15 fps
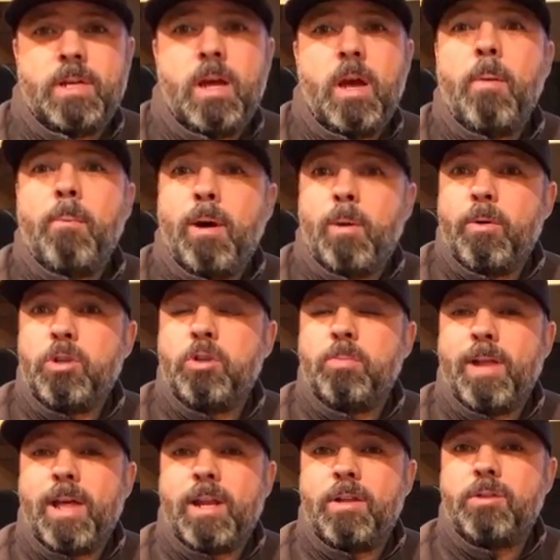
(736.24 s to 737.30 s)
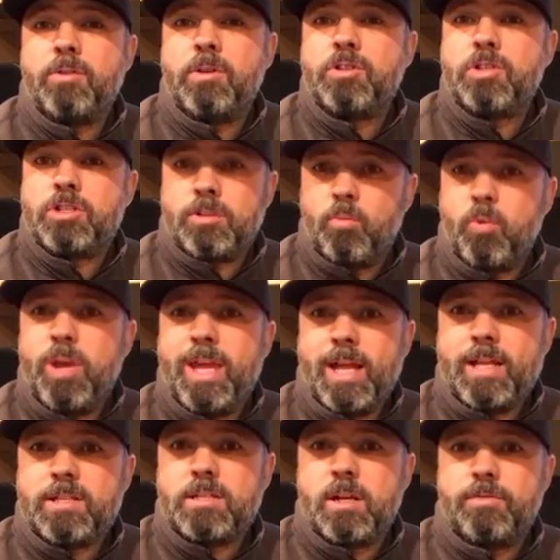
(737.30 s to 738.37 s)
But we do plan on doing just some weekend
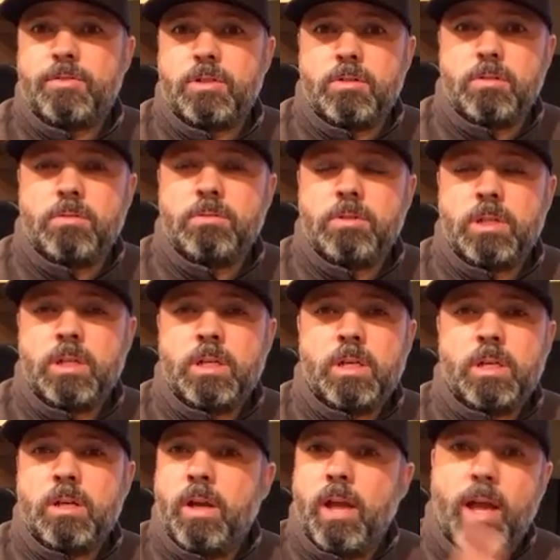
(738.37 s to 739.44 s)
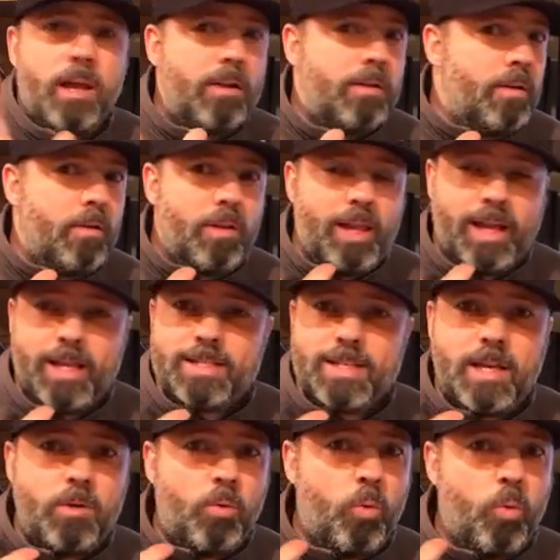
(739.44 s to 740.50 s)
stuff too. And like I
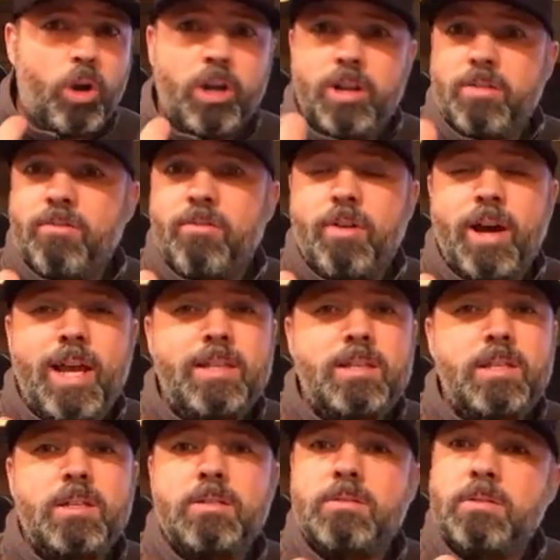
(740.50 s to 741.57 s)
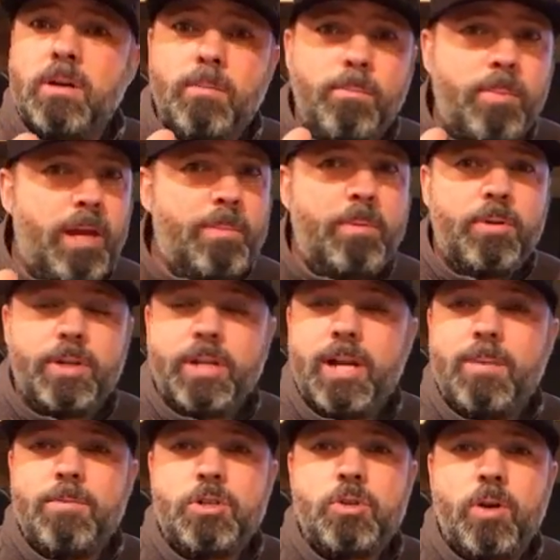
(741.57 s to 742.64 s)
said, we're going to invite people to
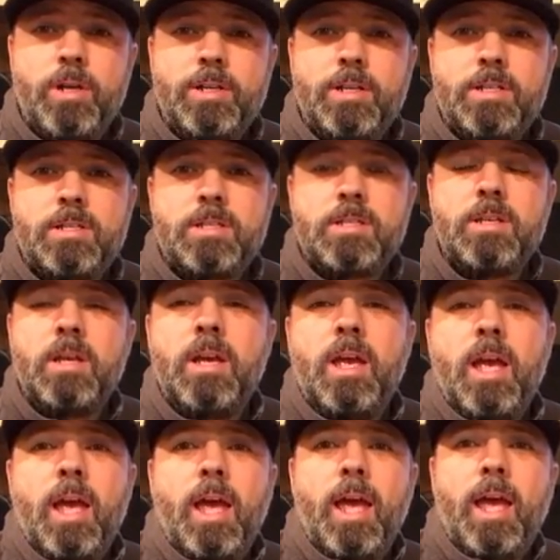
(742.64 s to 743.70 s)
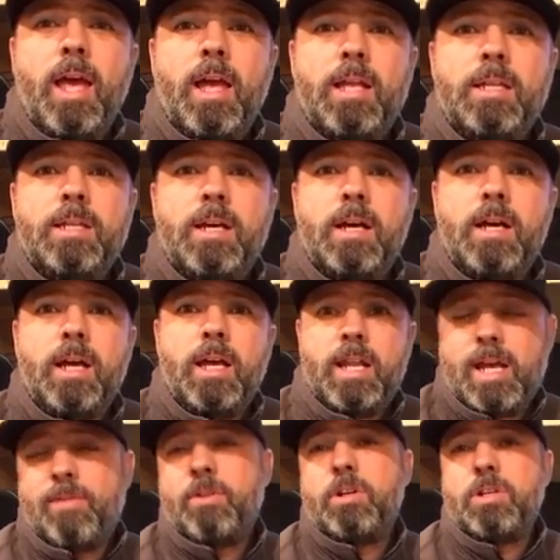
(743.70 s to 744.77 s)
come join us and
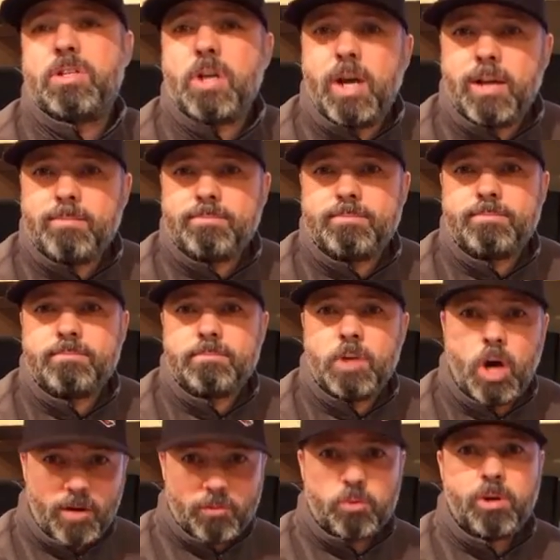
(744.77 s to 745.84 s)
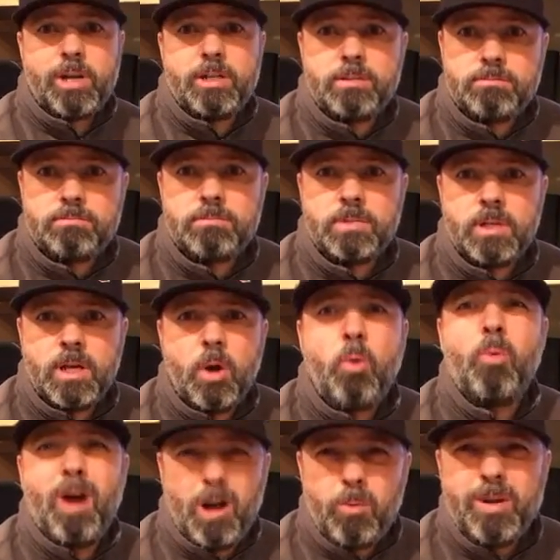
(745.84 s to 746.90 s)
have a good time off grid
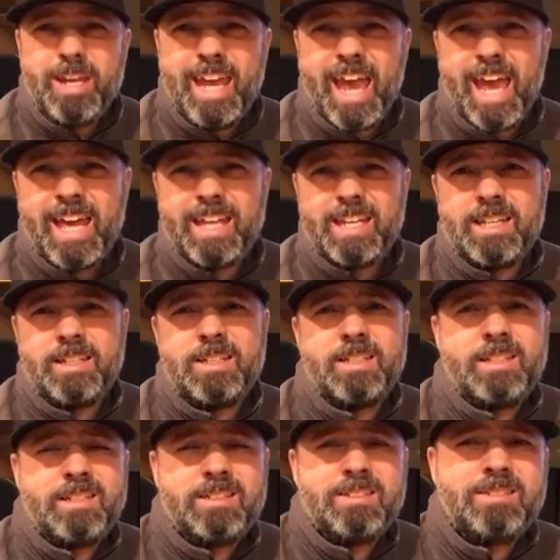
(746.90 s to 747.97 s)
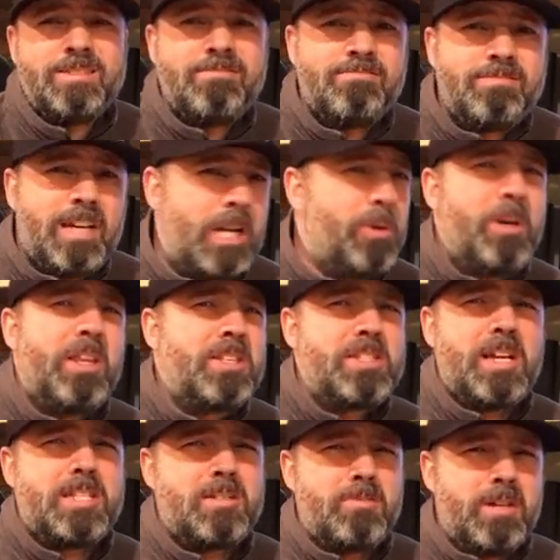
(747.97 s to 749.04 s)
while we can. I don't want to
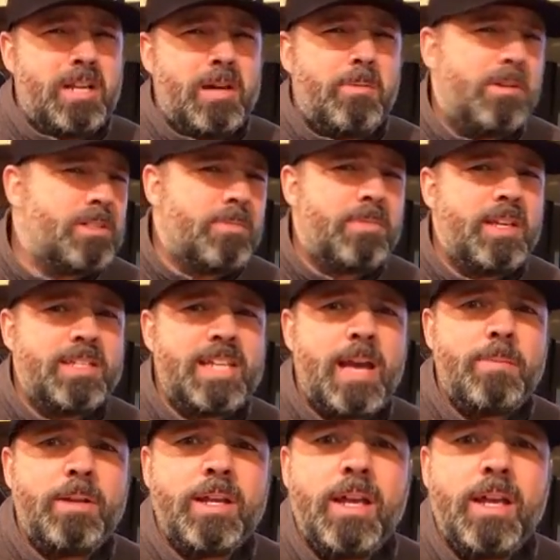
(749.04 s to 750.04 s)
discuss it right now, but there's some things happening.